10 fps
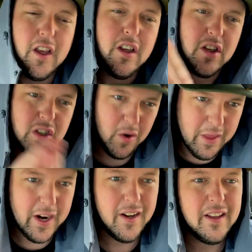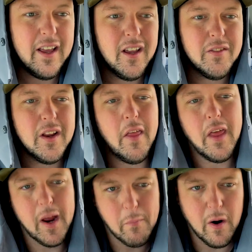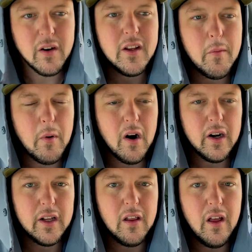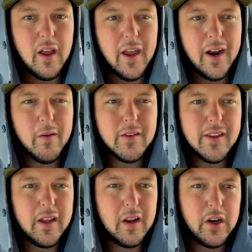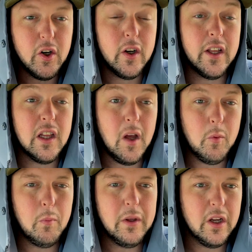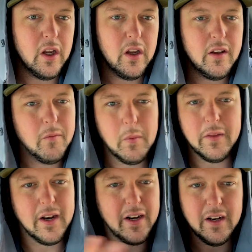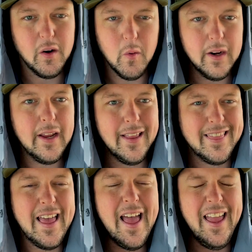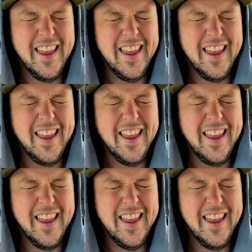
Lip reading: So then I left, and then I parked in a parking lot, and I was like, a turkey club would be good, but then I didn't know where to get that.